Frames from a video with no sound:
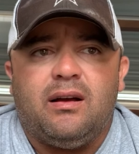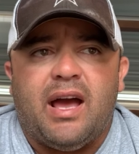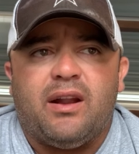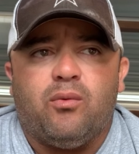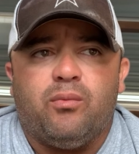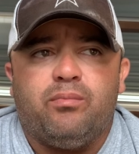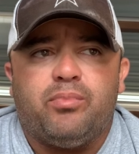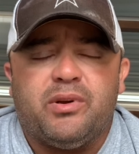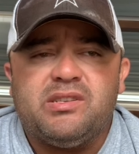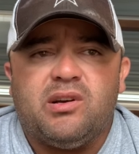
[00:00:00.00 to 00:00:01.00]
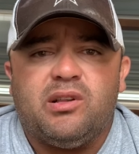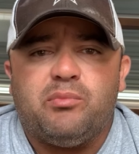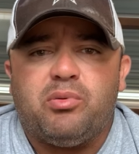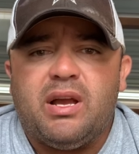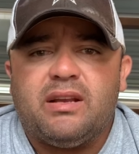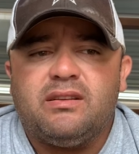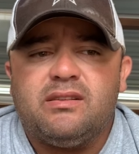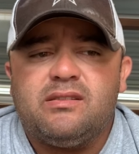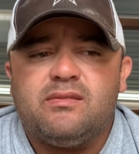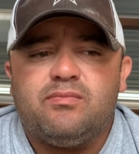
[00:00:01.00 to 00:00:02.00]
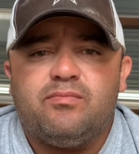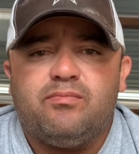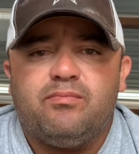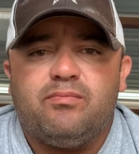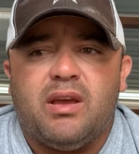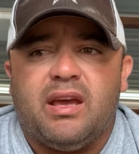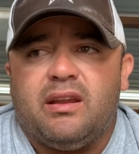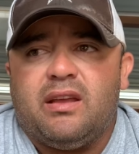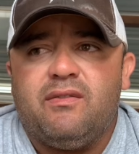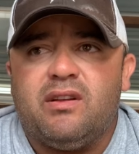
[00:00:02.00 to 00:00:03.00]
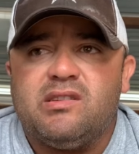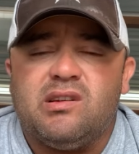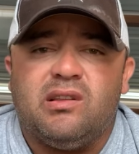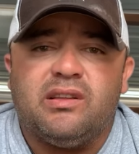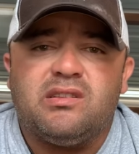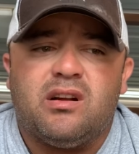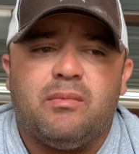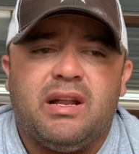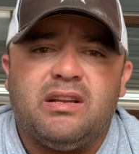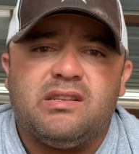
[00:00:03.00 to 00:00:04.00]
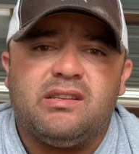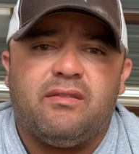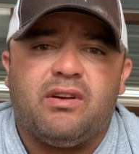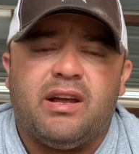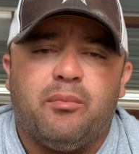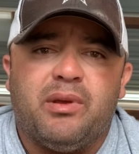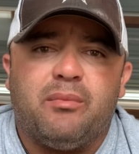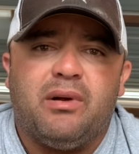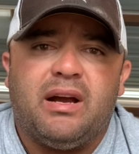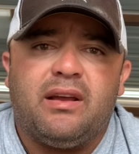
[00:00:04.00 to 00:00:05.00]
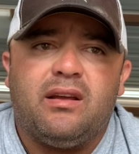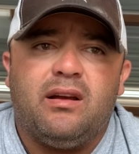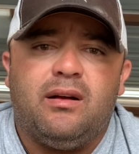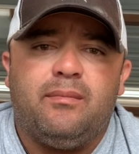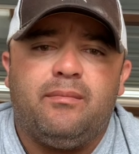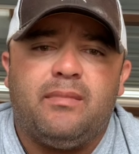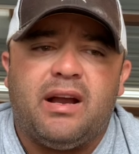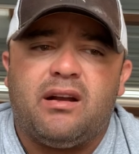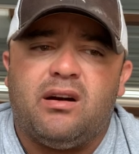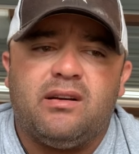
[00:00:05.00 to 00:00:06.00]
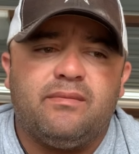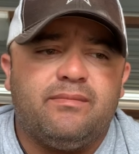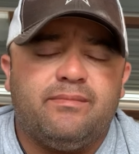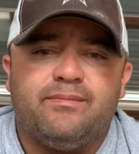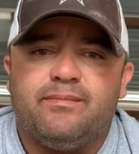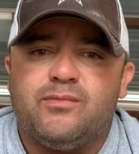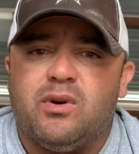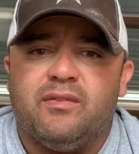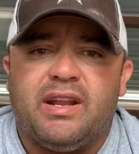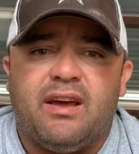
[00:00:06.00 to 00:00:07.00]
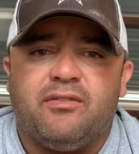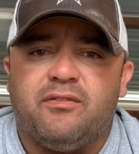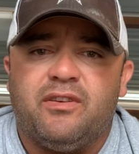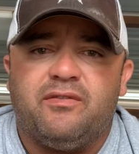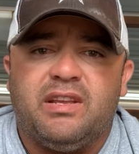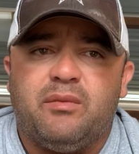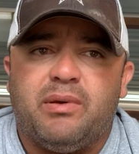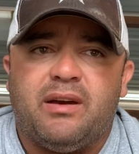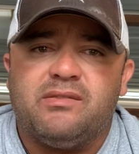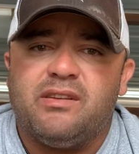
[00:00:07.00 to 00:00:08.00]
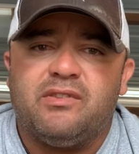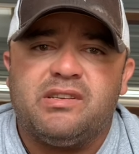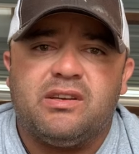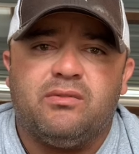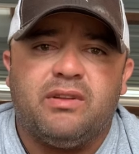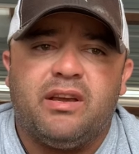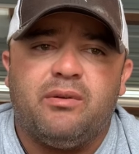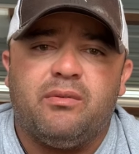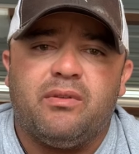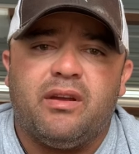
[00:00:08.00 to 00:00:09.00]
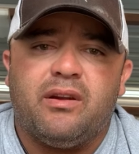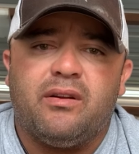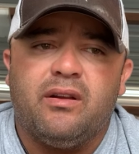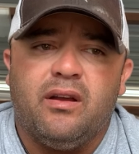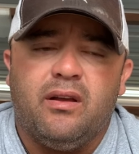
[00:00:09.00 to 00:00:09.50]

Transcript: Had a pretty solid practice and even a solid tournament. I just never had a big bite. I caught 12.5 to 15 pounds every single day we were there.